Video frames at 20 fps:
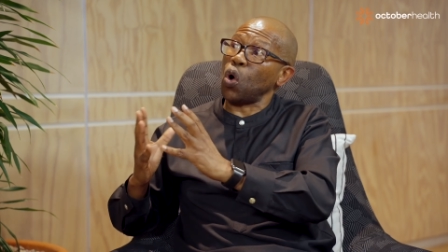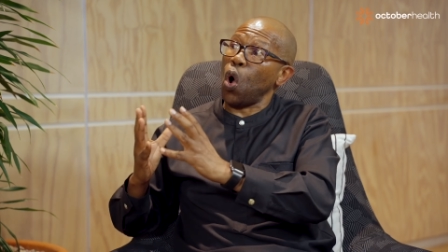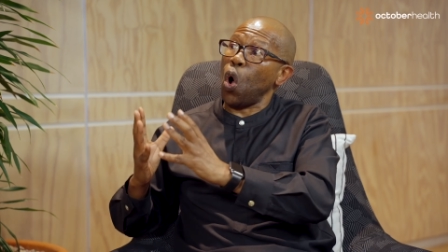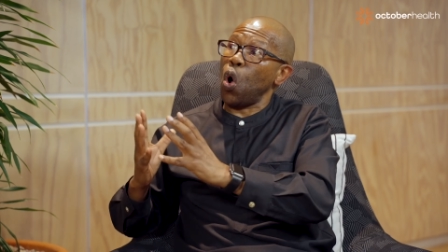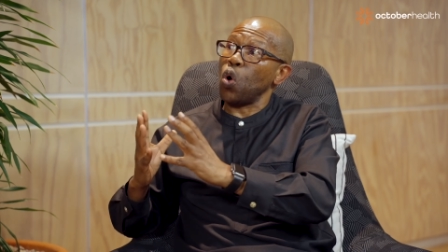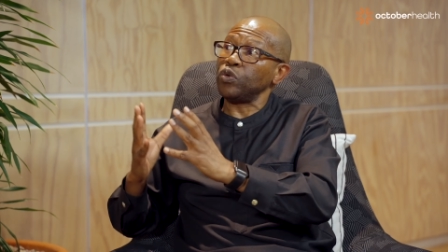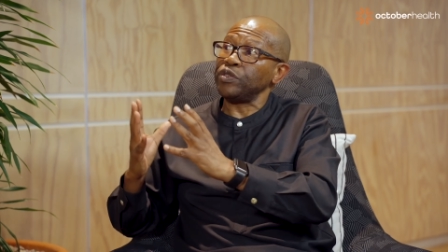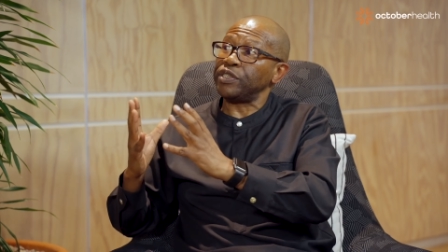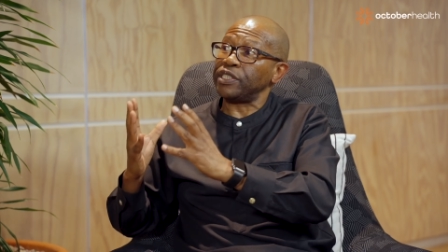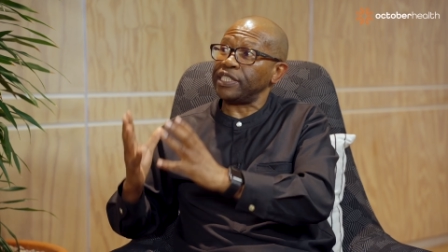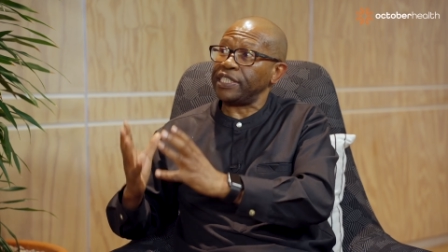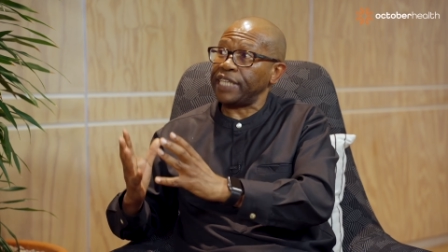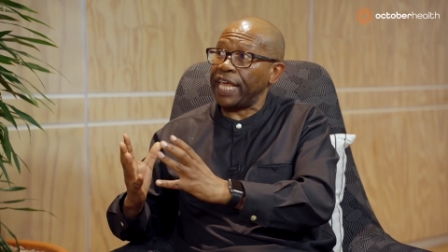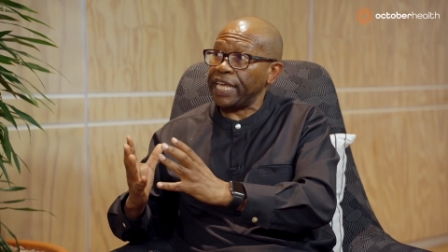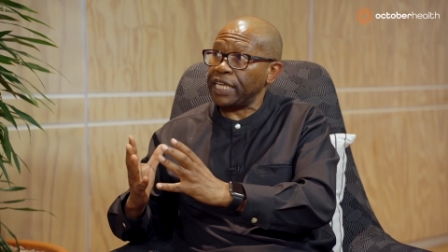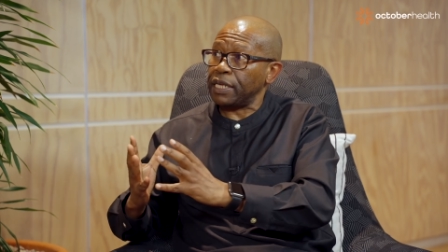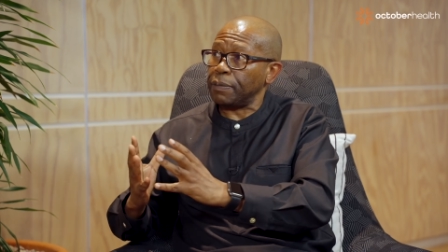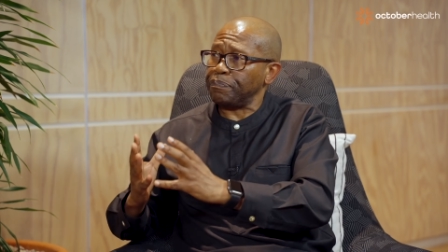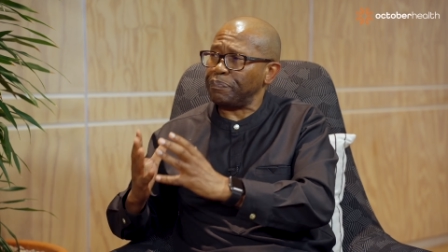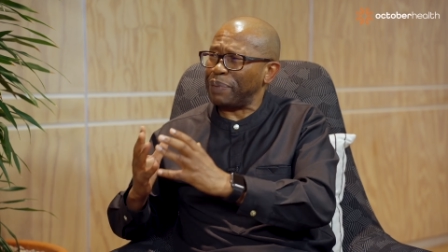own
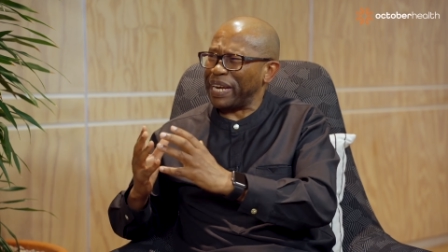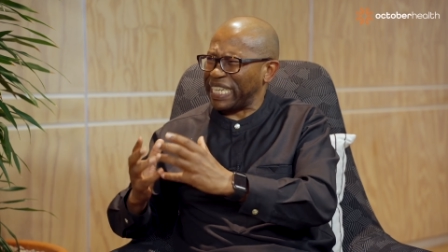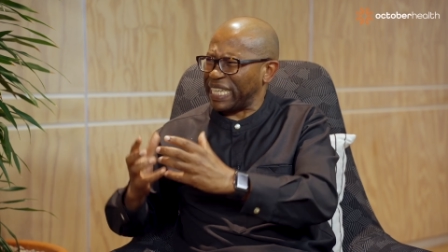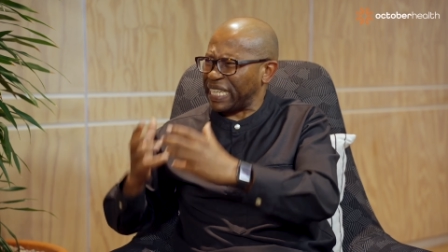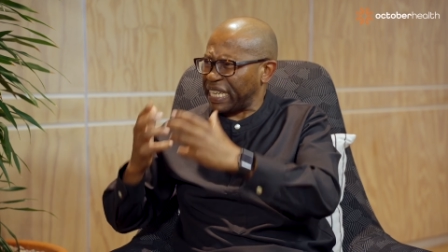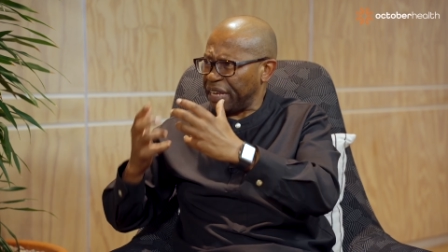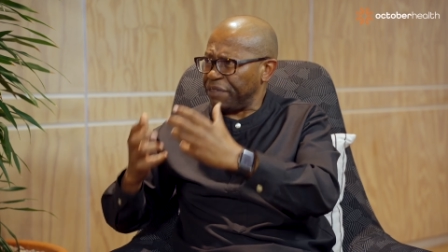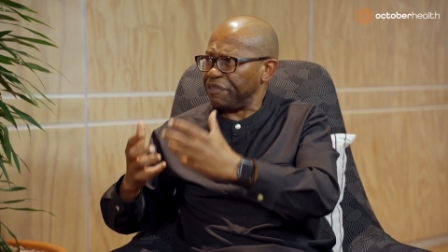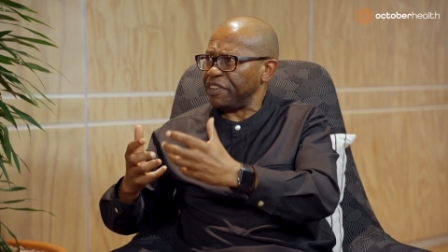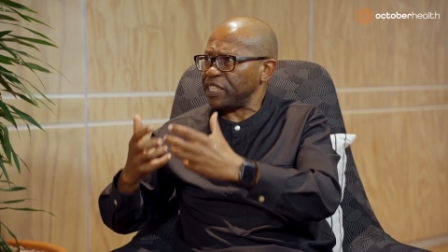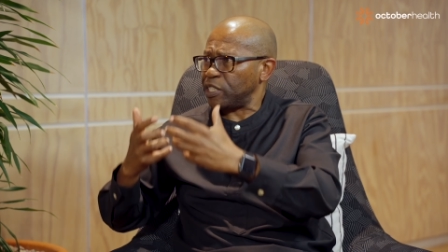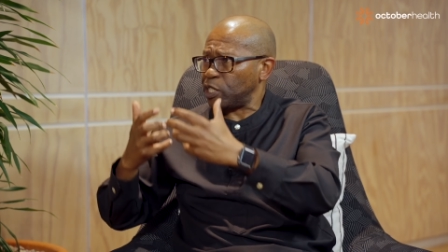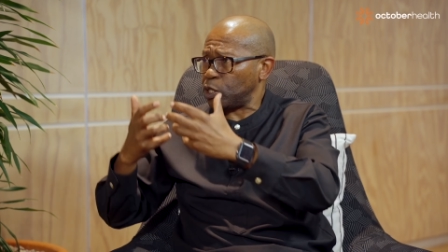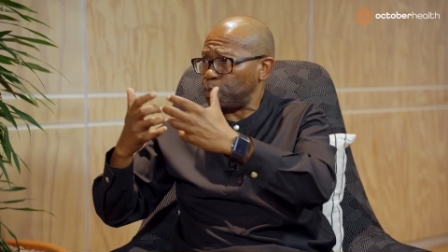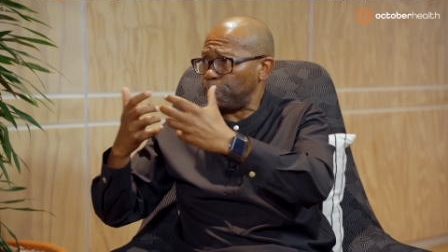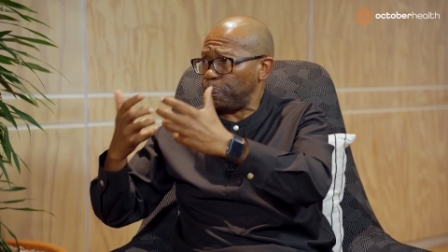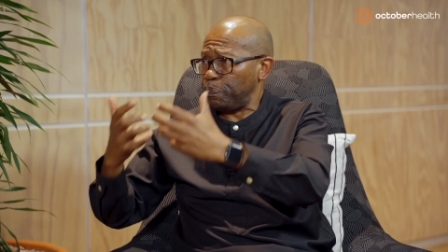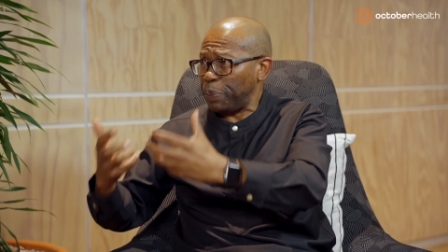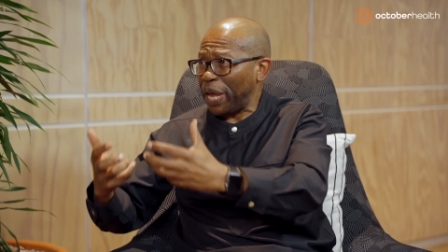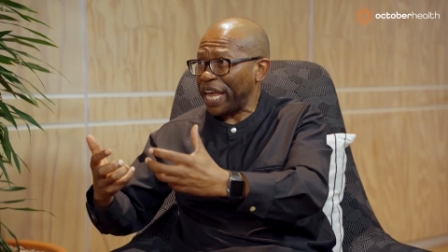sake, but giving
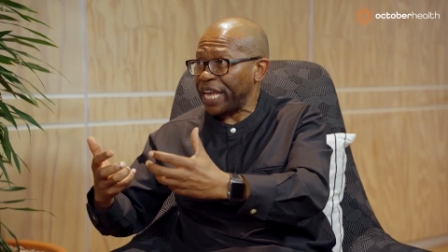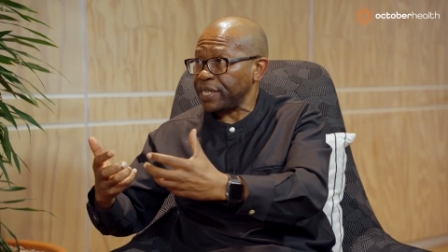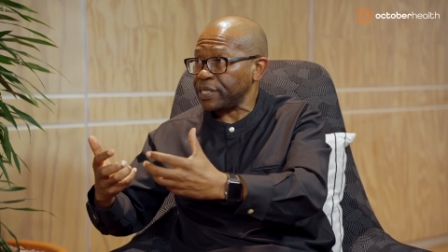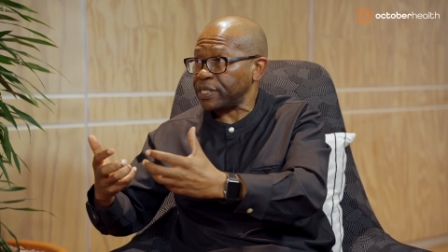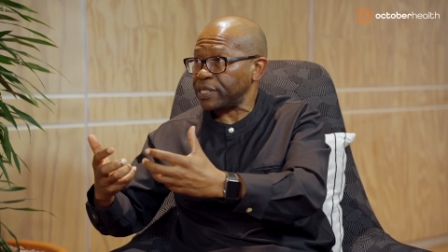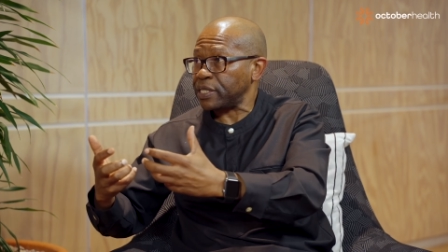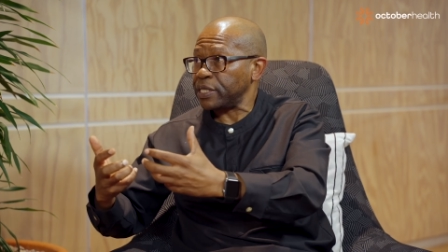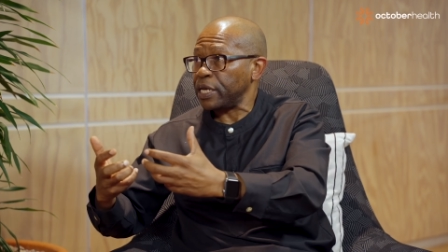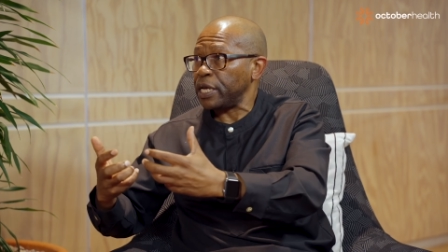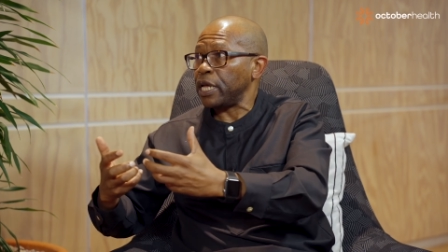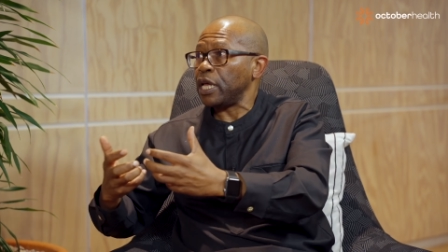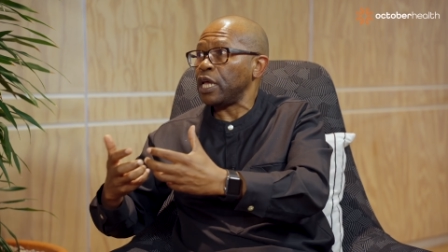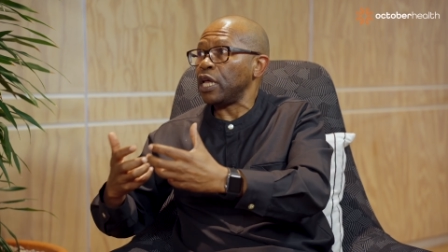space